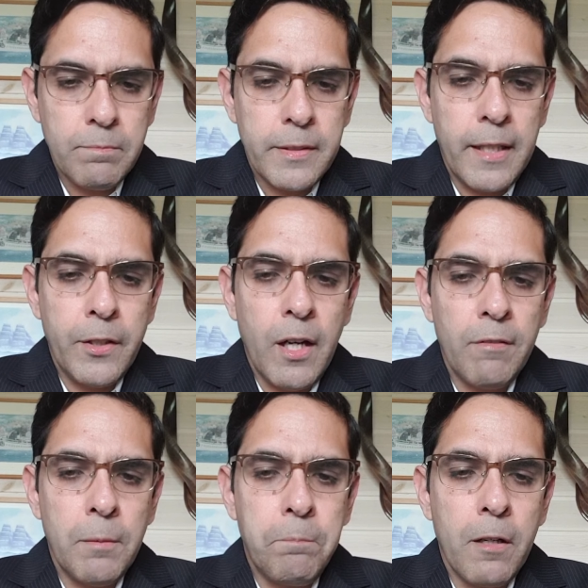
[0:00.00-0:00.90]
Then you
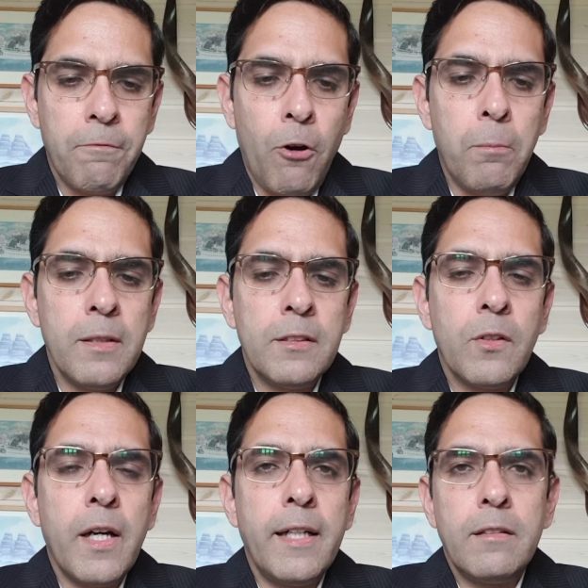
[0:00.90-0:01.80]
have the performance
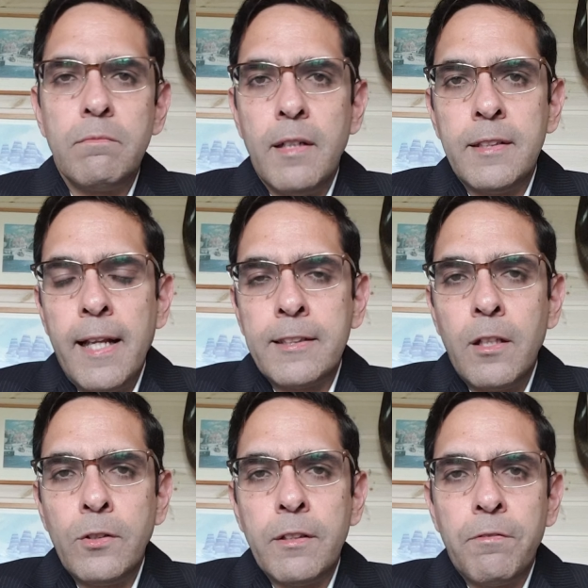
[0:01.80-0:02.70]
right. It's an
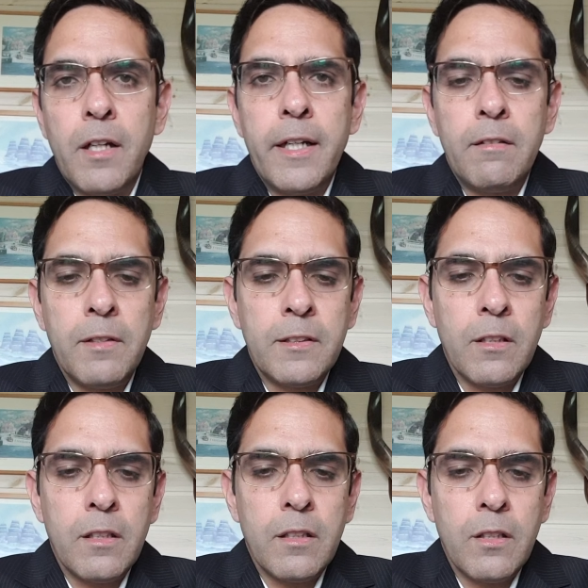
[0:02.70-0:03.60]
exclusive right which
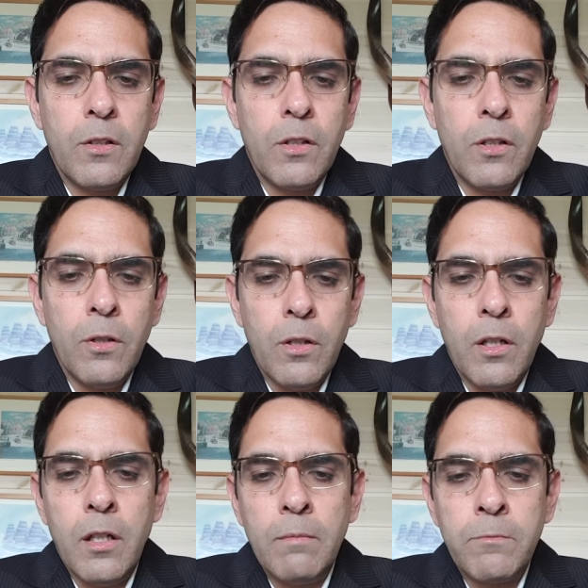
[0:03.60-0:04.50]
the
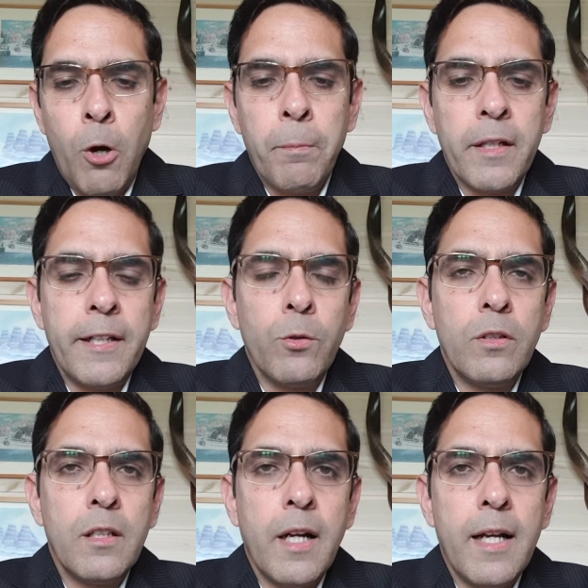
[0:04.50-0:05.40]
copyright
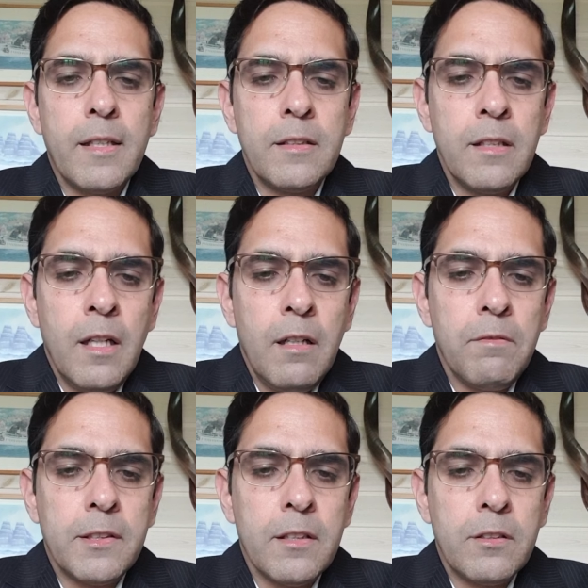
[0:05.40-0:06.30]
owner has,
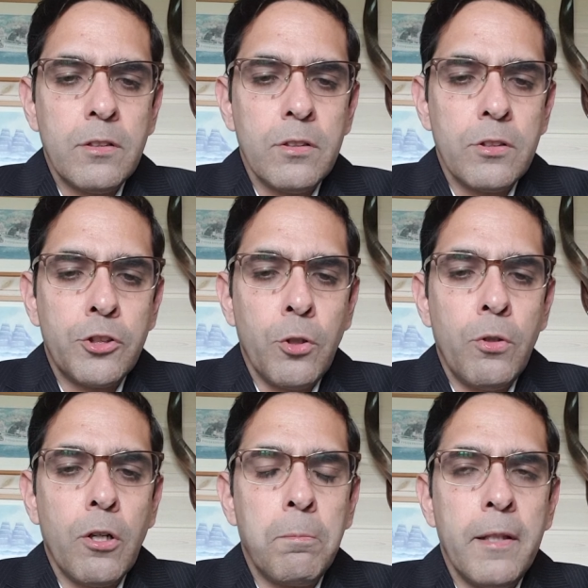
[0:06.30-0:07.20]
which is to show
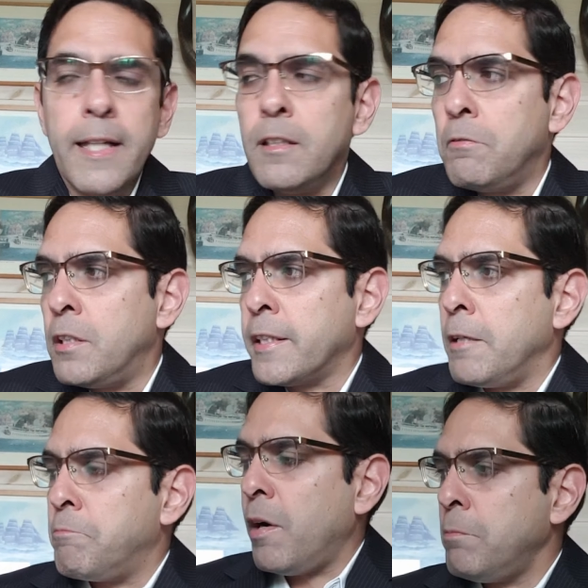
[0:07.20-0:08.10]
or play the work
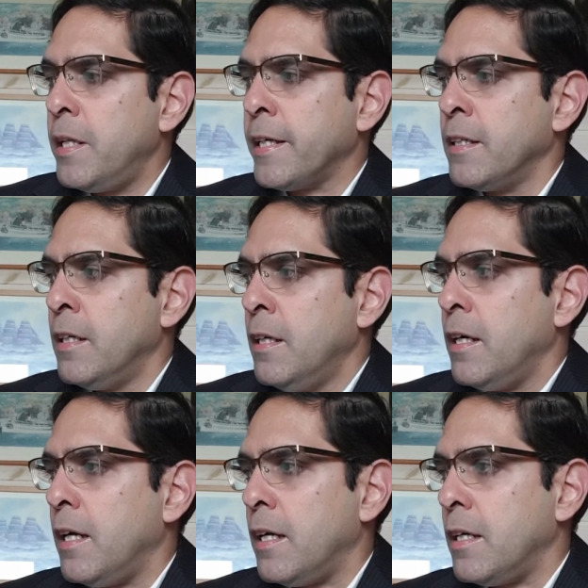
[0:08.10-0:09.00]
in public,
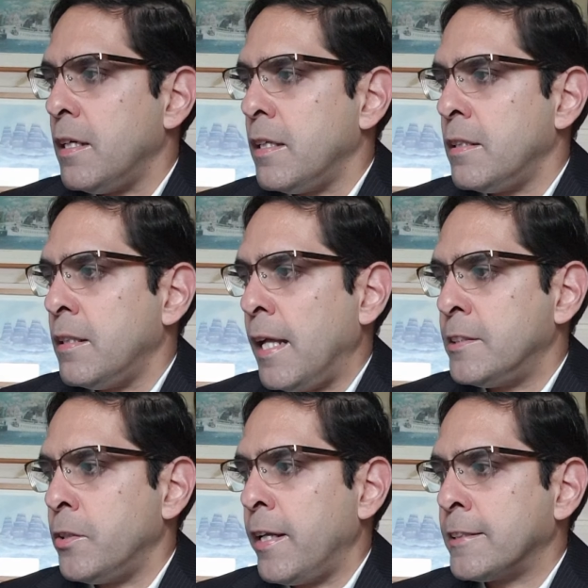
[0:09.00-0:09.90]
and that's
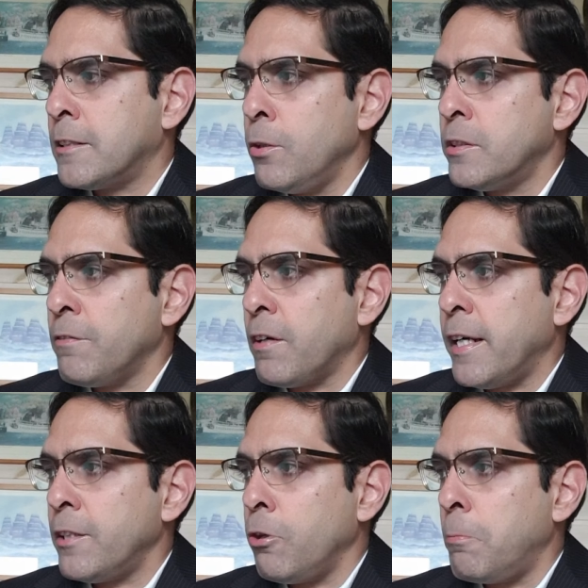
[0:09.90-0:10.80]
your exclusive
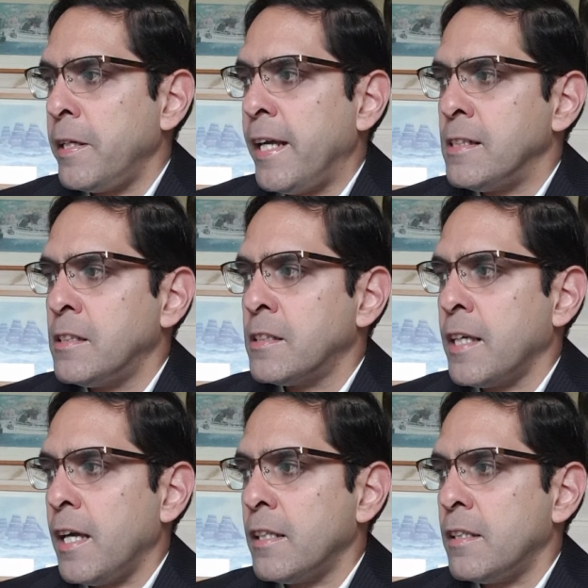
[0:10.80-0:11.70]
right. Nobody else
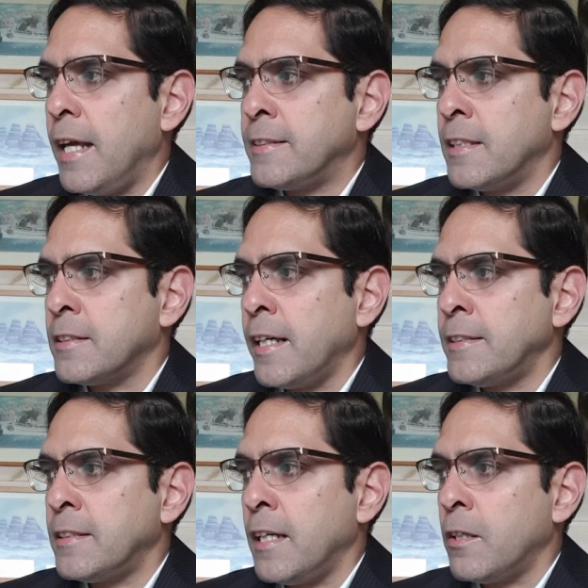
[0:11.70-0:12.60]
can
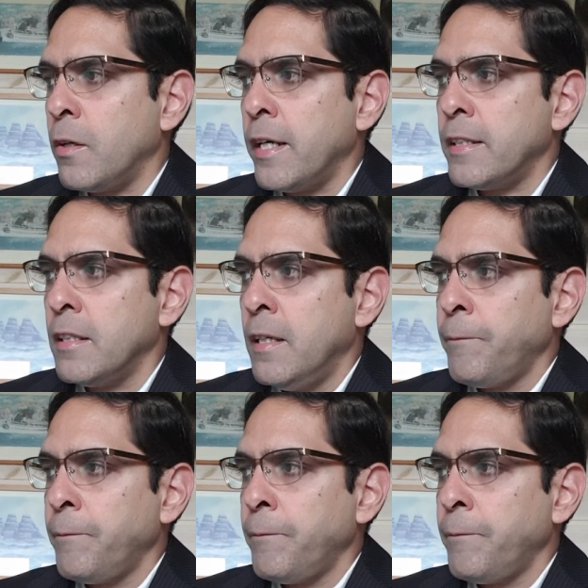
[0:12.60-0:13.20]
exercise that right.